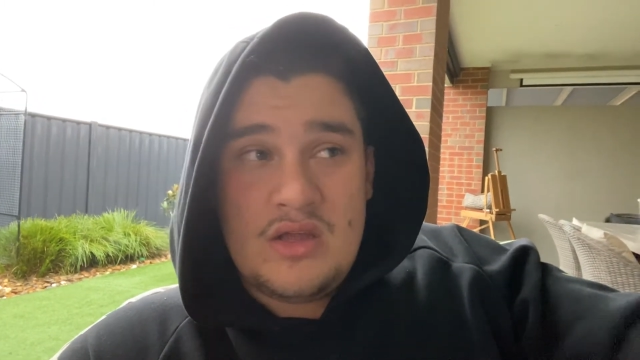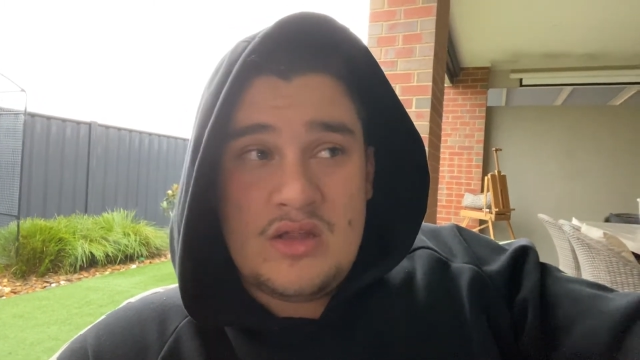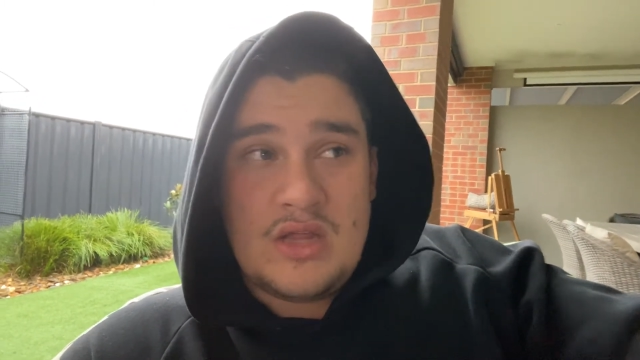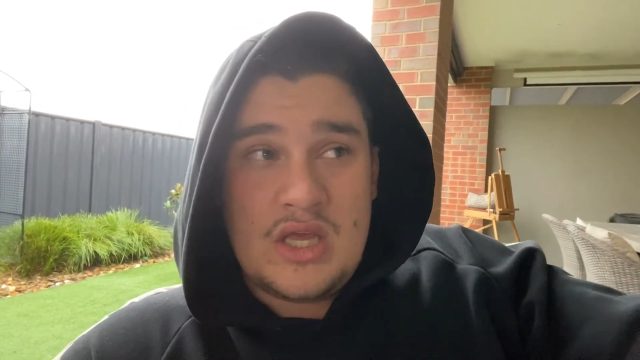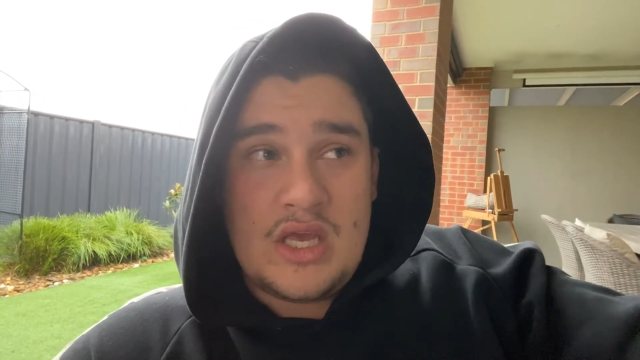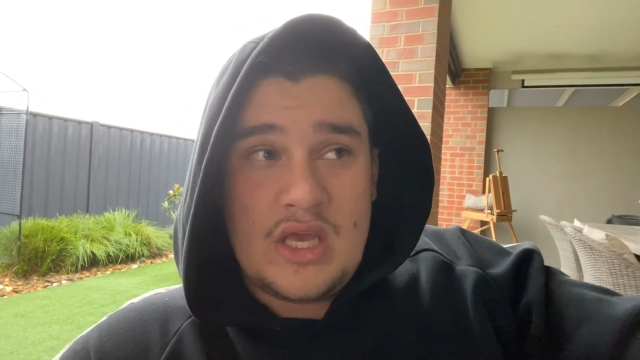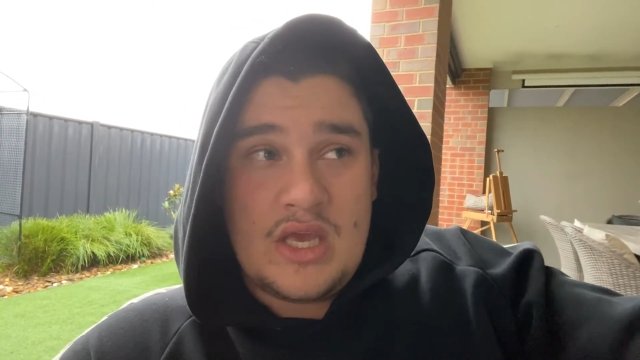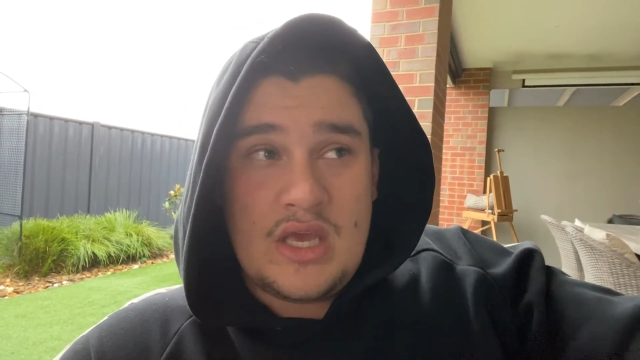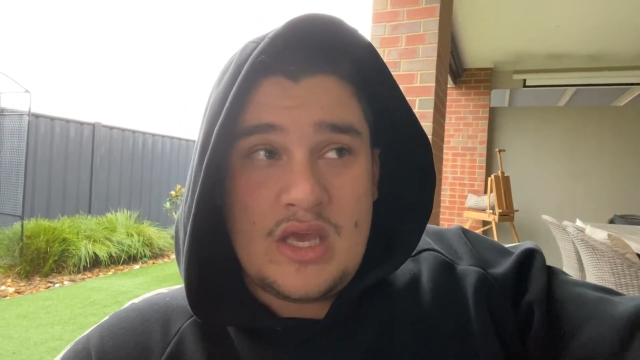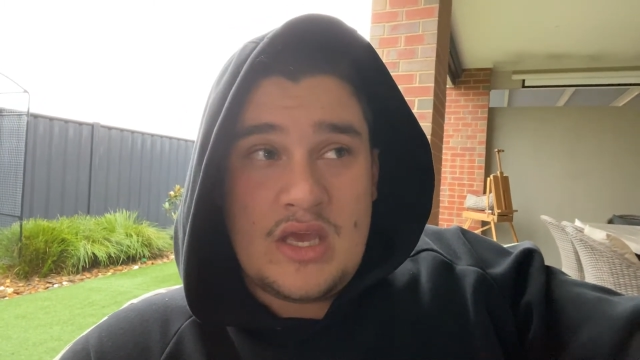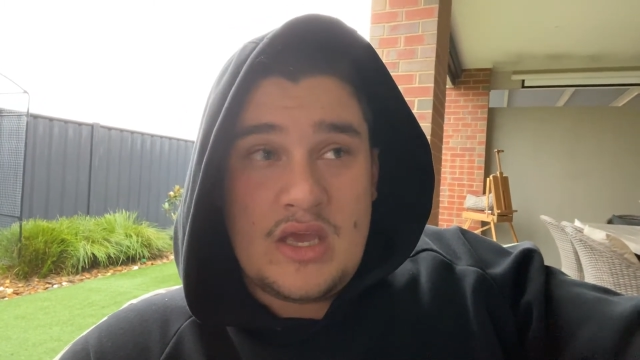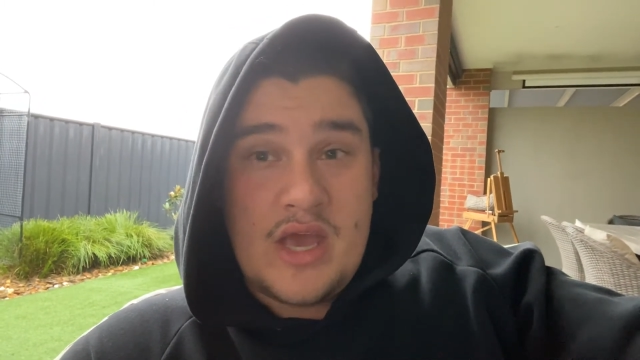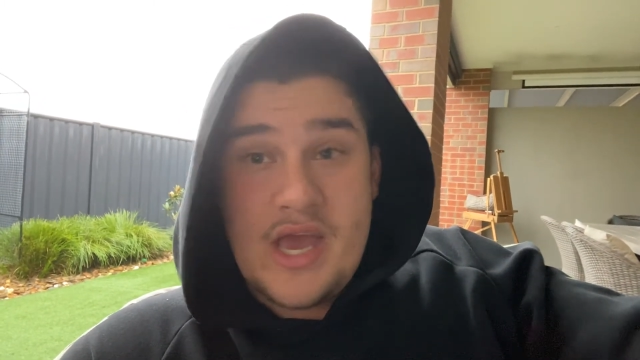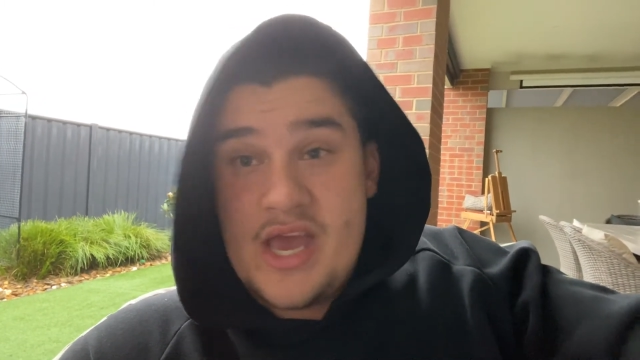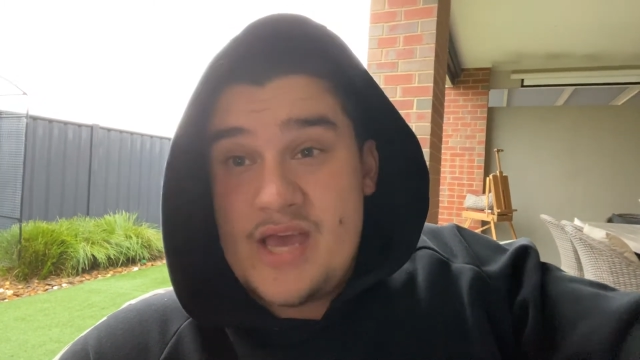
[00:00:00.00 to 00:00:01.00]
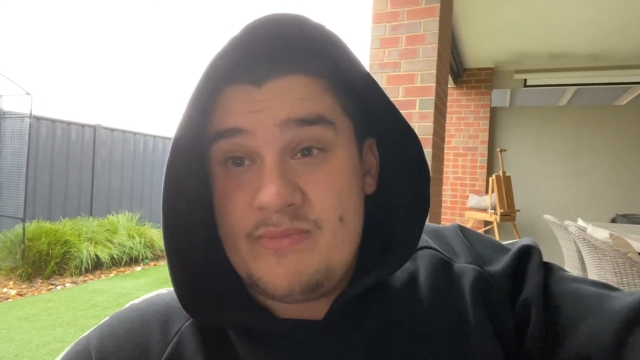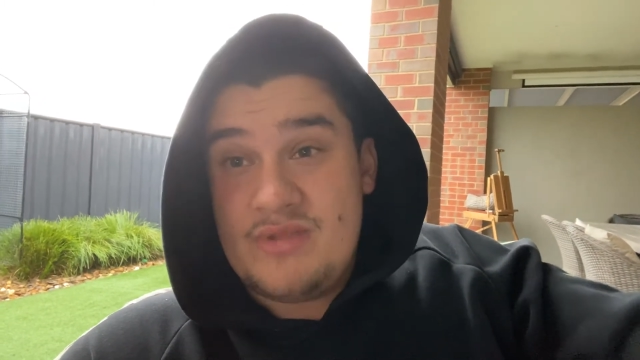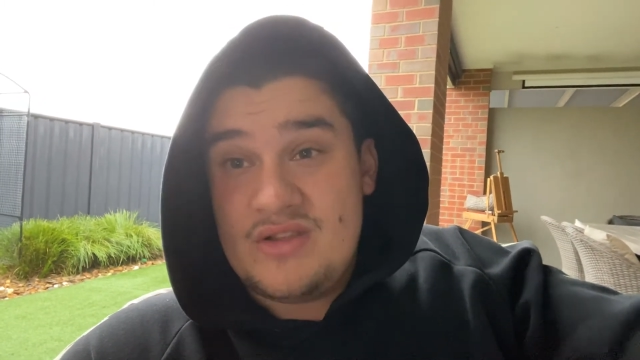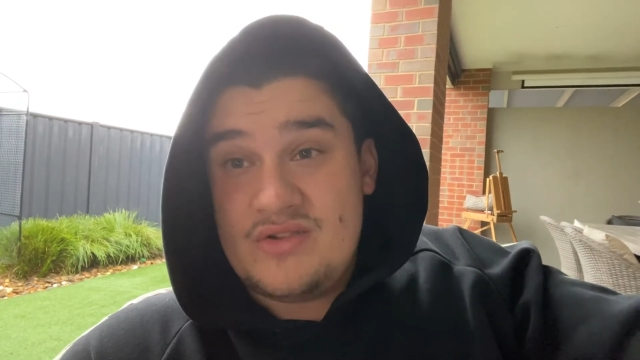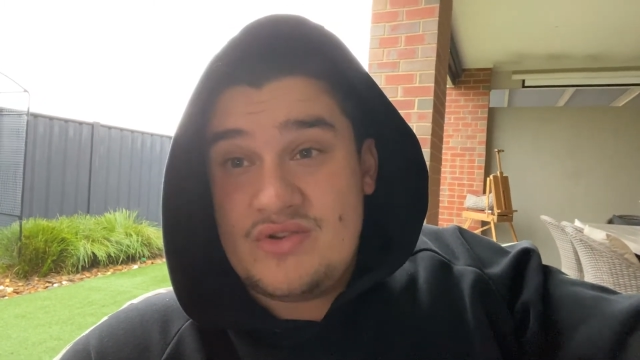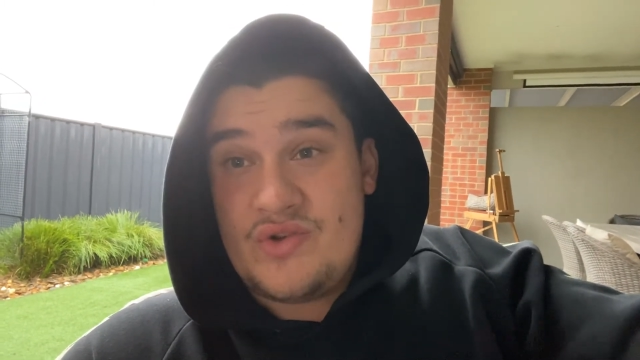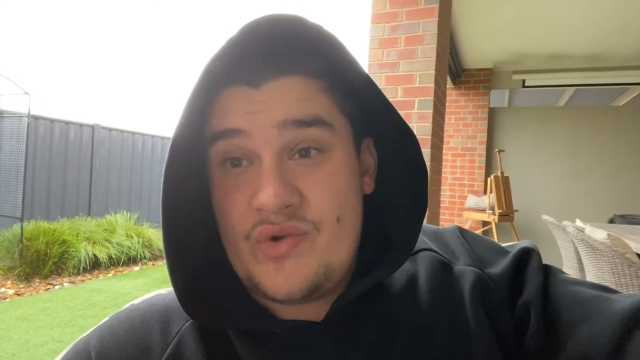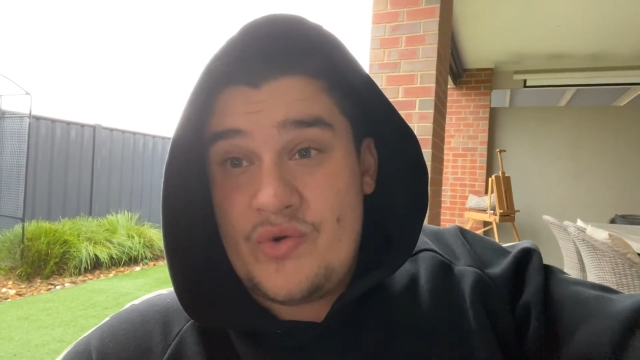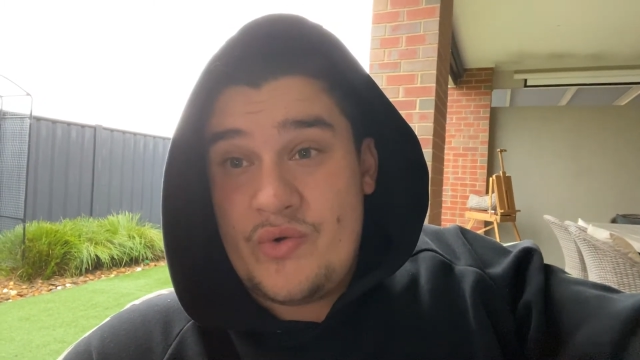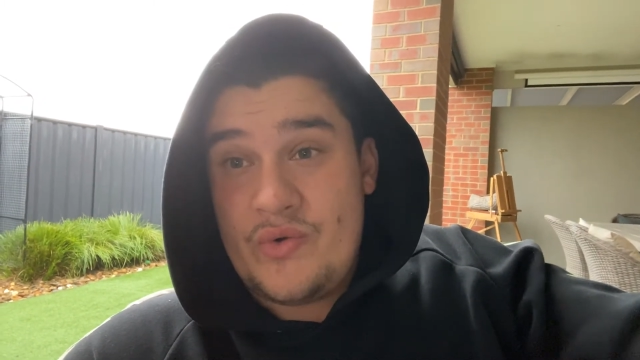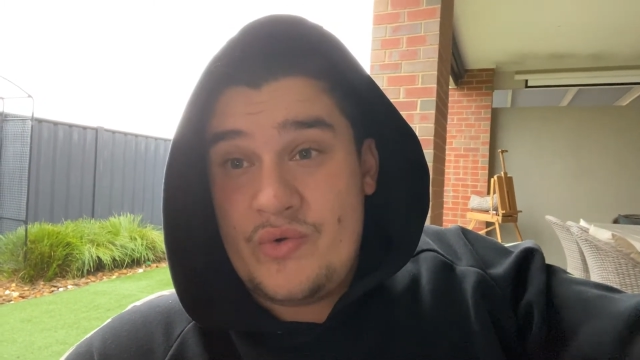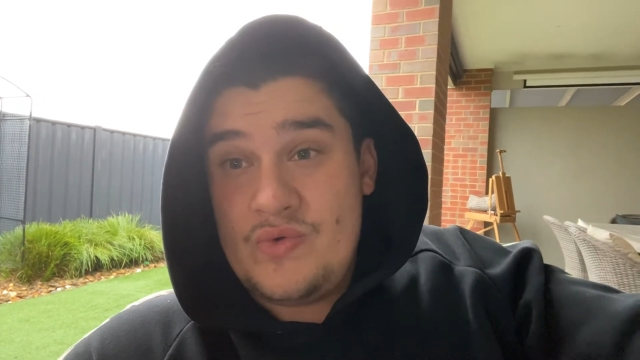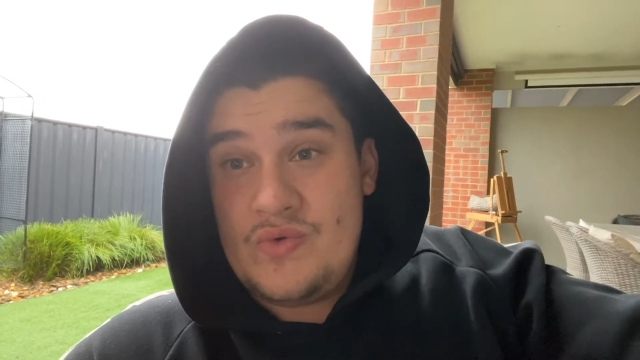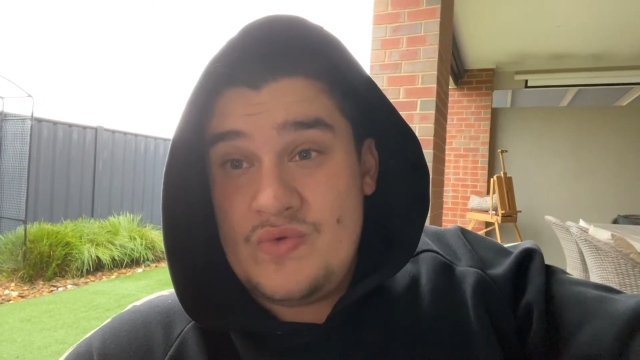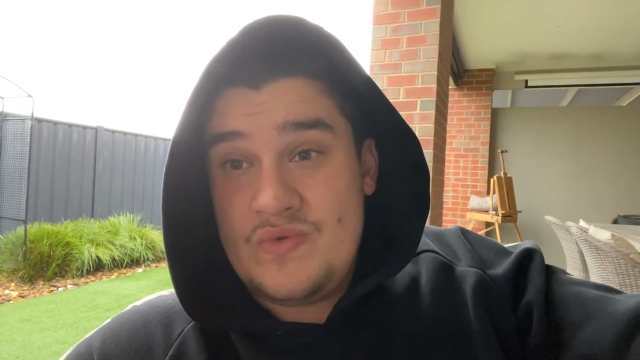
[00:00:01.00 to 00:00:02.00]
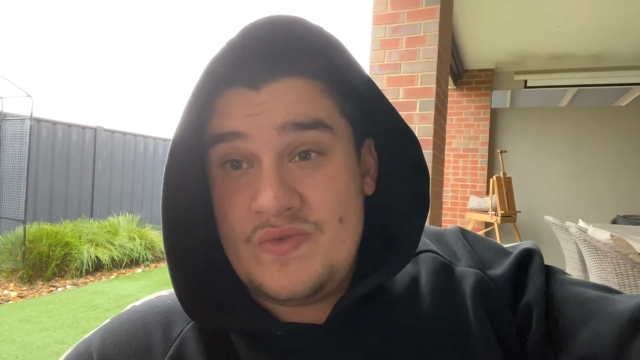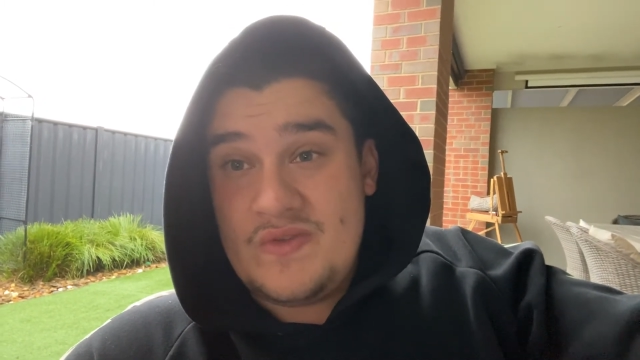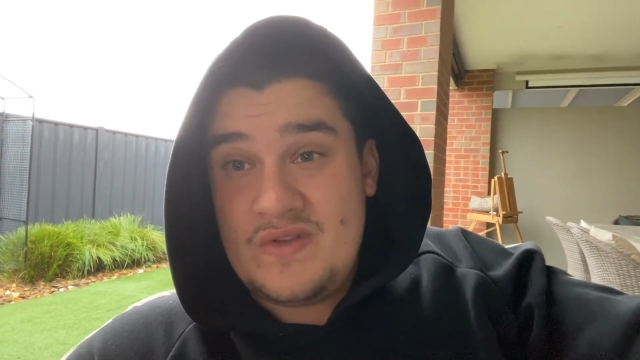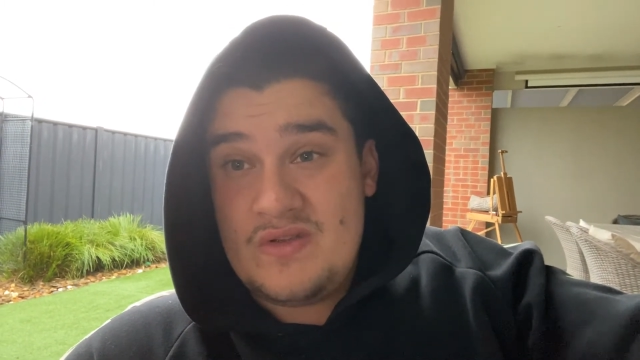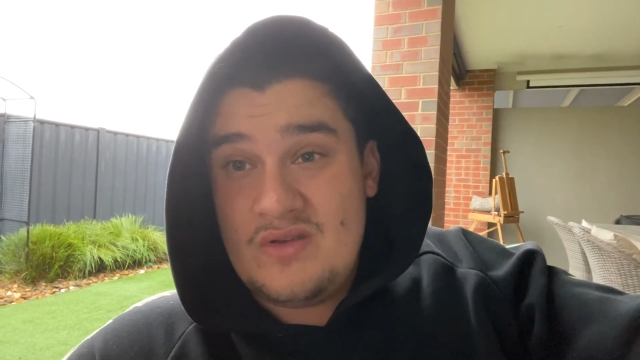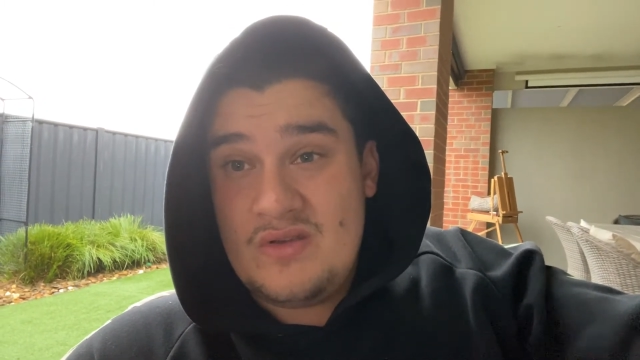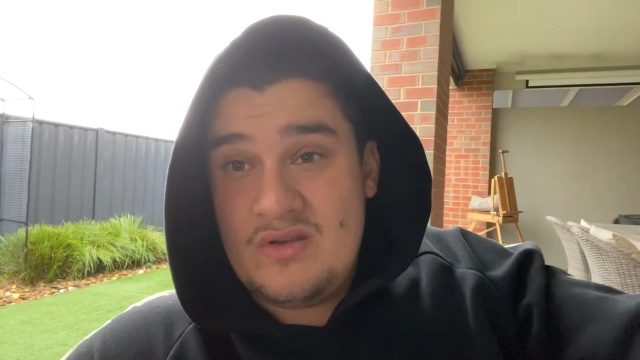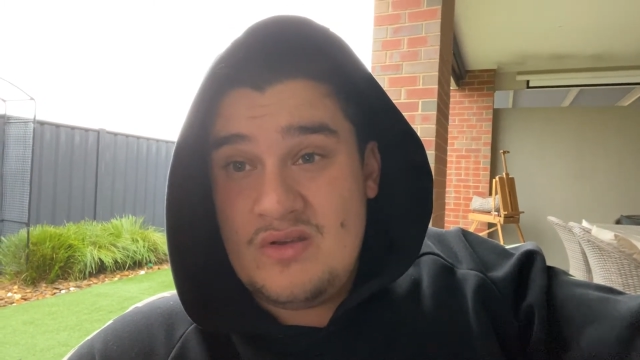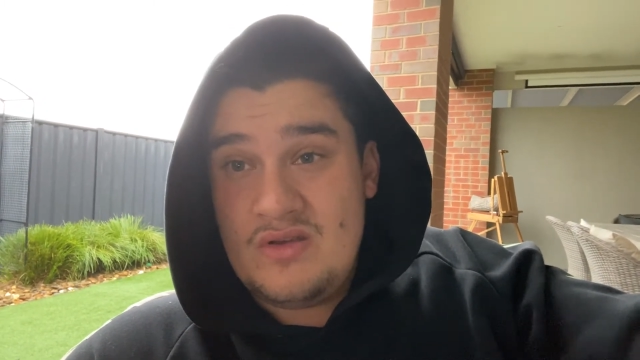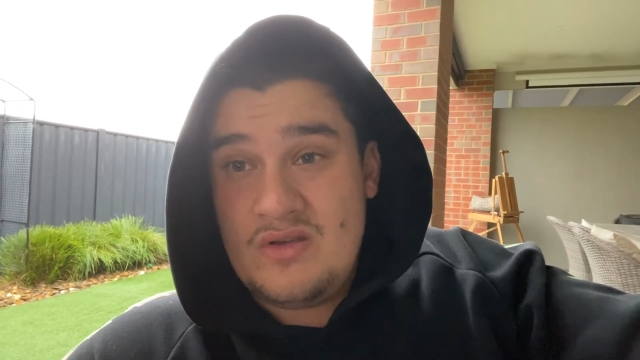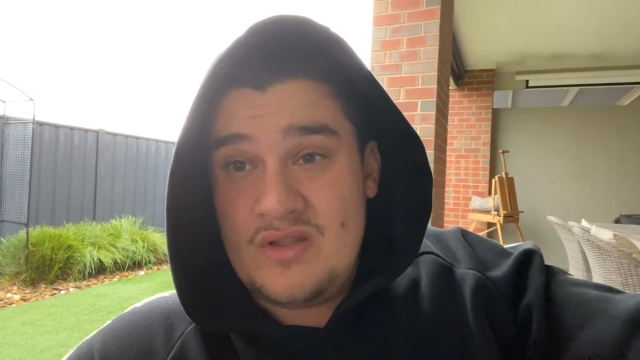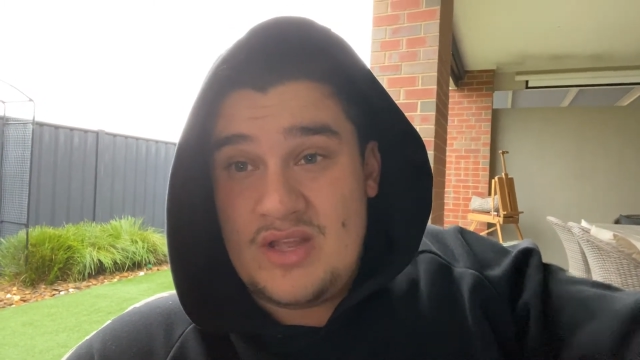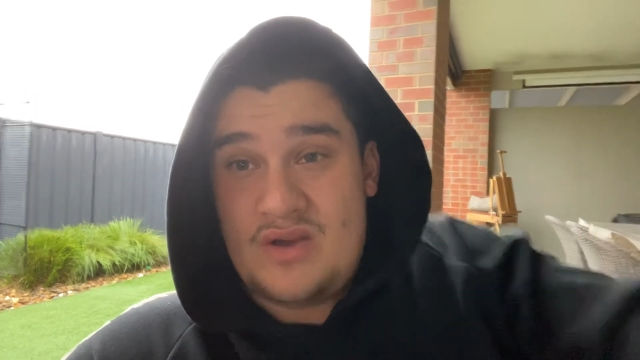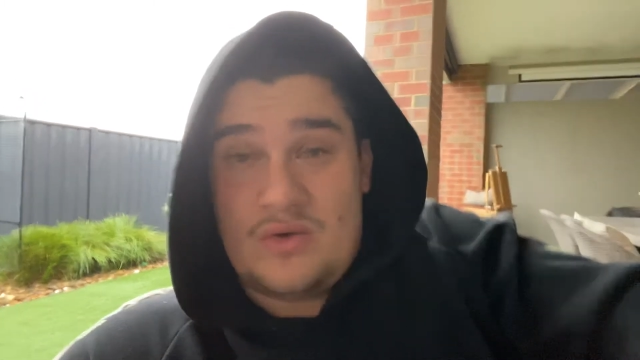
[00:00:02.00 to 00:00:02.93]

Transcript: the ambulance crews that are